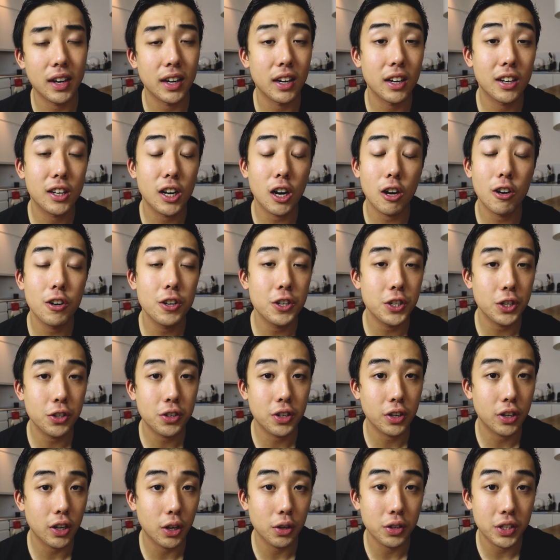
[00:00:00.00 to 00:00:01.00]
I encourage
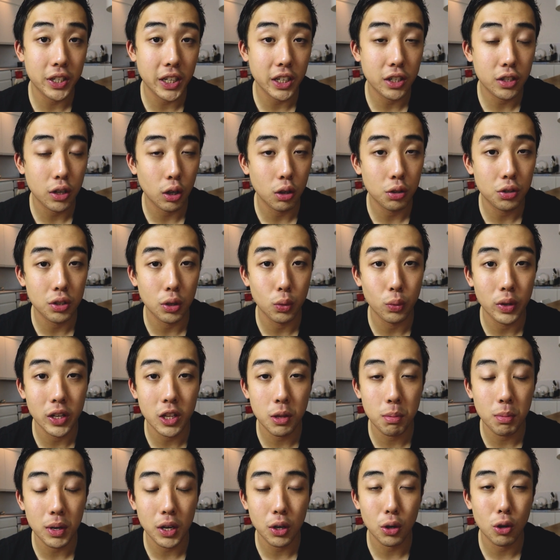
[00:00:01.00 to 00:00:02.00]
you to go teetotal
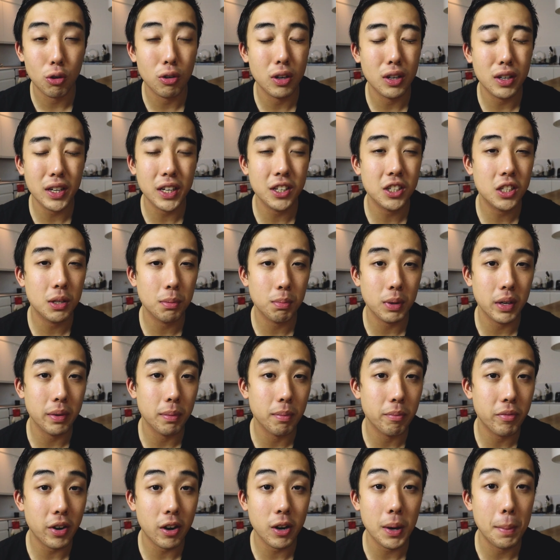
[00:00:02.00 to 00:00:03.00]
with me, or at least to
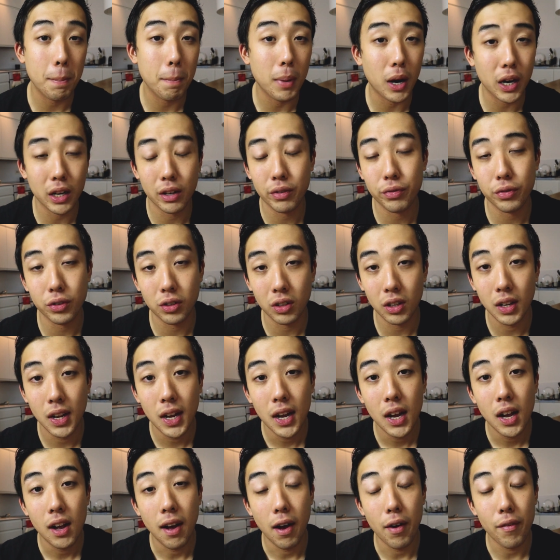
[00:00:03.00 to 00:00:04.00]
be very mindful
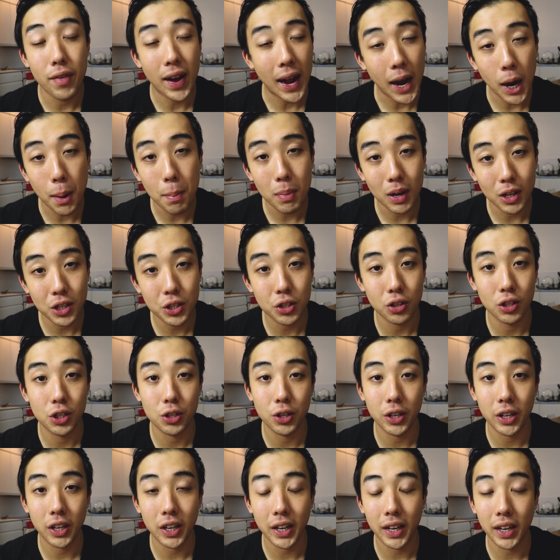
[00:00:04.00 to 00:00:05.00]
of how much you're
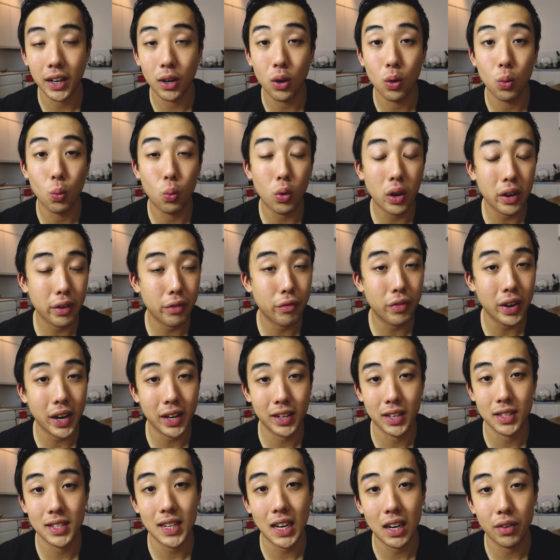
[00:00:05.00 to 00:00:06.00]
drinking, what
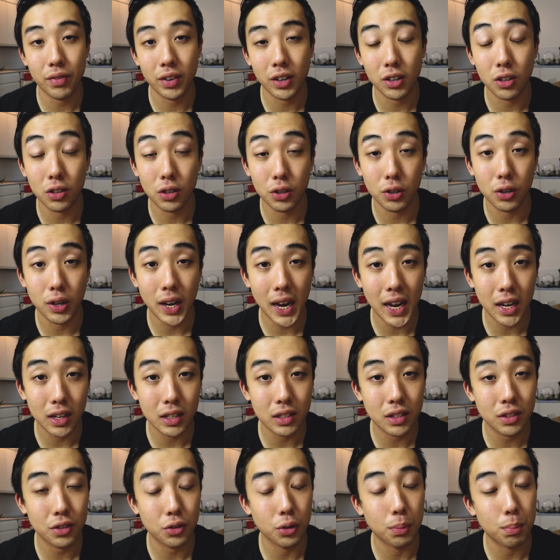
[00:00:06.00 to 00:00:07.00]
effect it's having on your
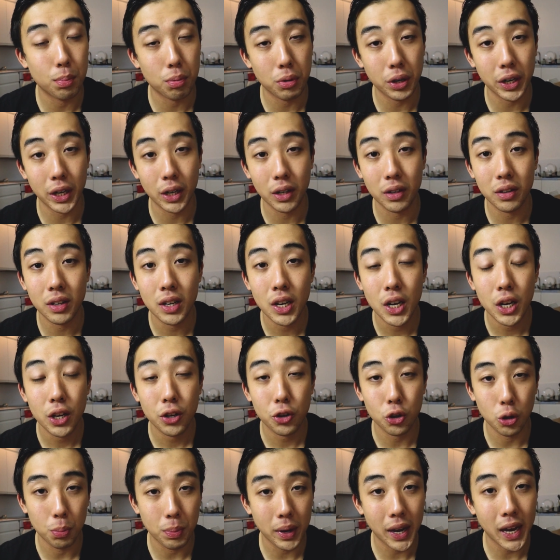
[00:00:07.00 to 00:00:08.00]
health, your brain,
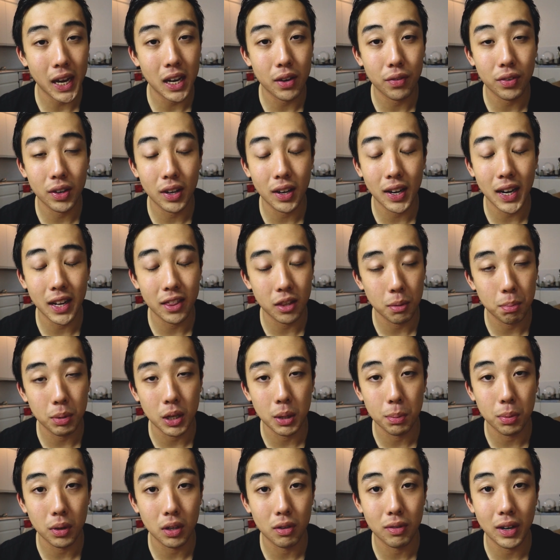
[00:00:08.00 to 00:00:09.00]
your behavior, and the
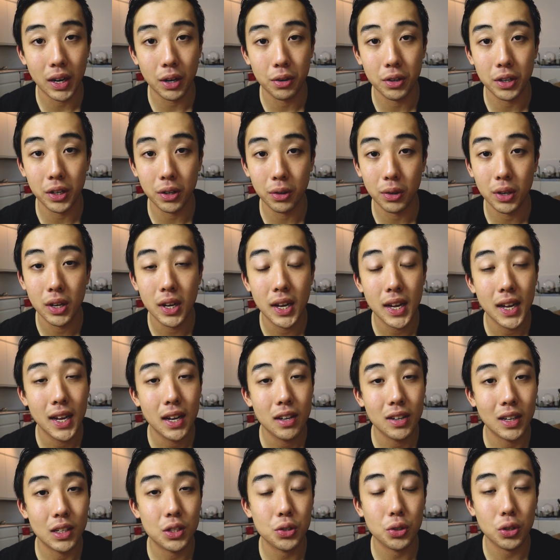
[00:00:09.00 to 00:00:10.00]
people around you.
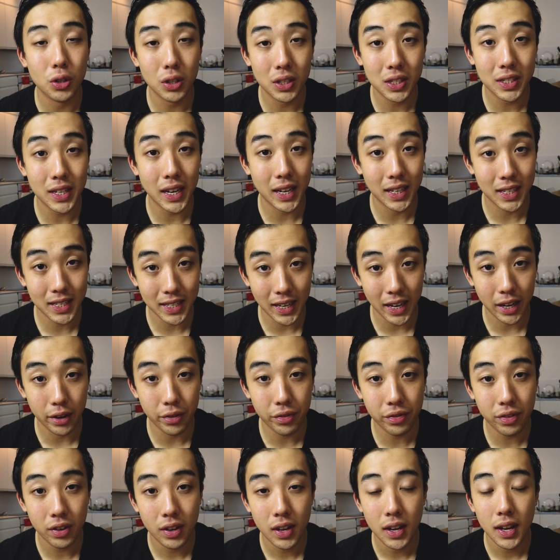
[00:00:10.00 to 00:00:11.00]
Let's all stay
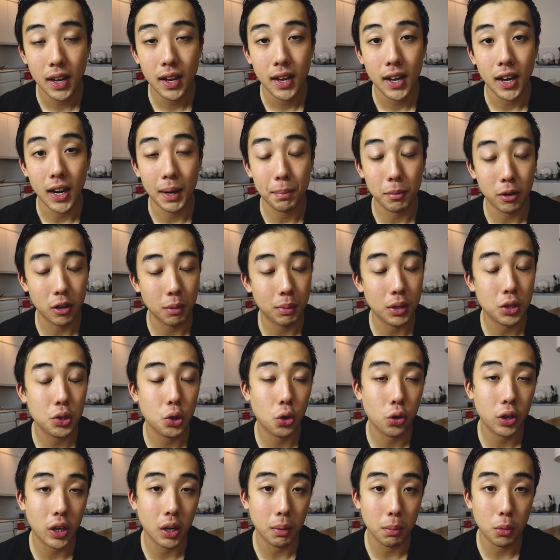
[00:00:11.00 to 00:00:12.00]
safe I'm going to be
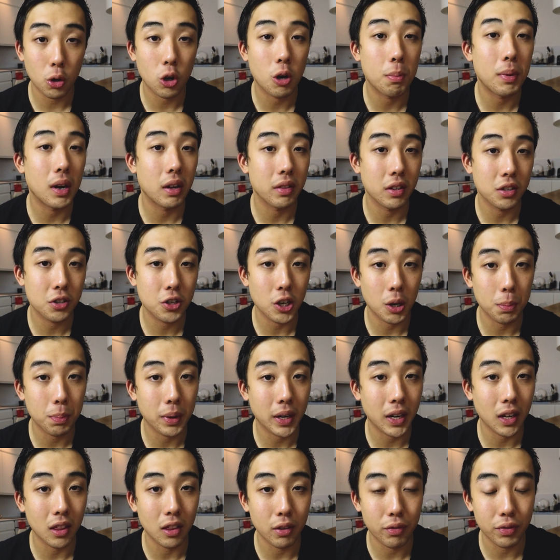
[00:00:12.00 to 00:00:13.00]
talking more about this
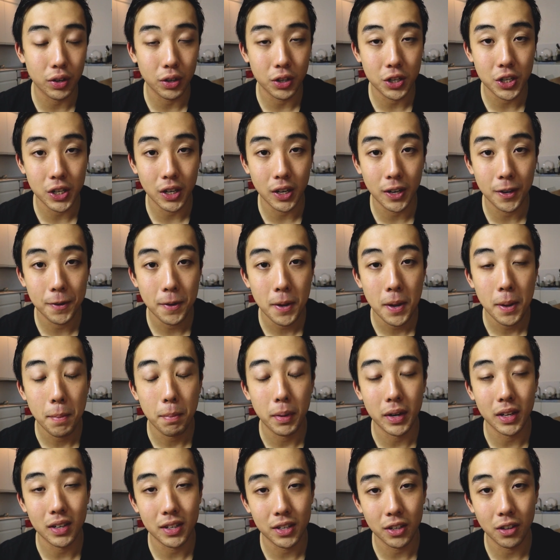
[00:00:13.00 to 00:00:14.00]
topic in the future,
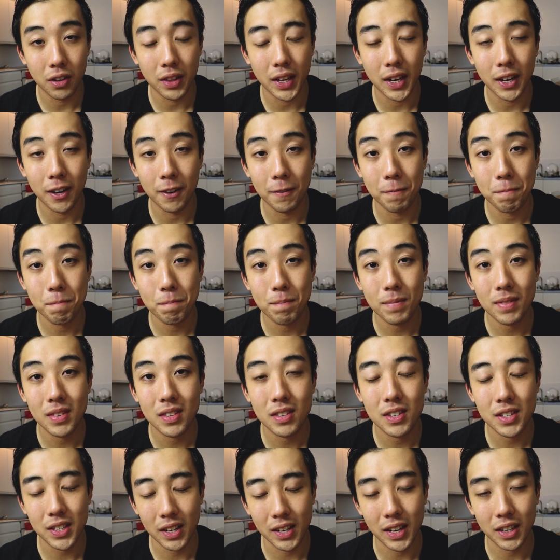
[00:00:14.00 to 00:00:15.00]
but until then,
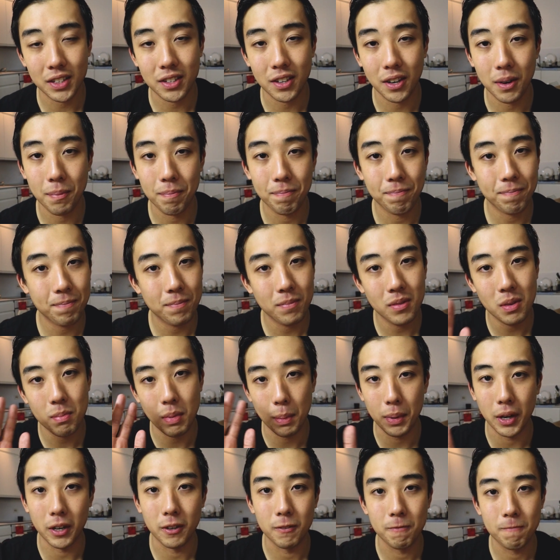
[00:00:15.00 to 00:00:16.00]
see you next time.
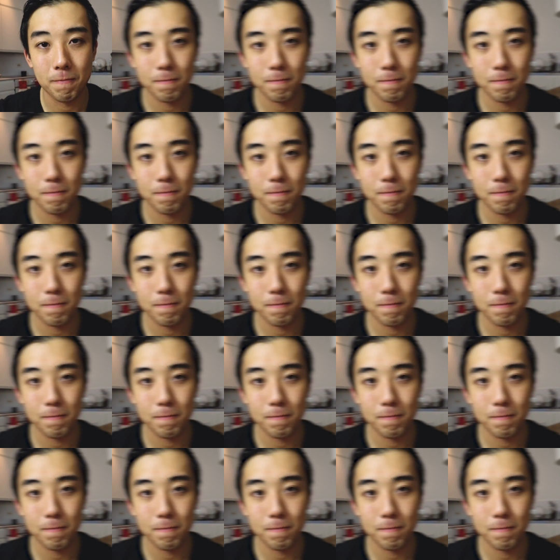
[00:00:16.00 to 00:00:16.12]
Bye bye.